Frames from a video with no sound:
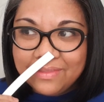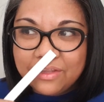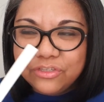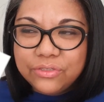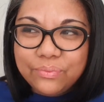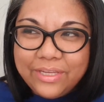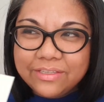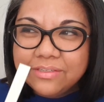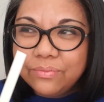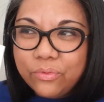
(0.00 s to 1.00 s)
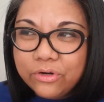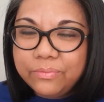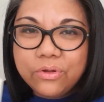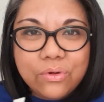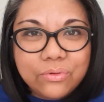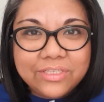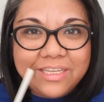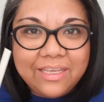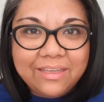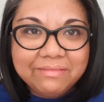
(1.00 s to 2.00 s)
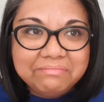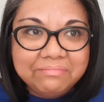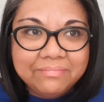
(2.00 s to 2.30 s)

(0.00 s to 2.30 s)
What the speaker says: A sweet, warm, cozy,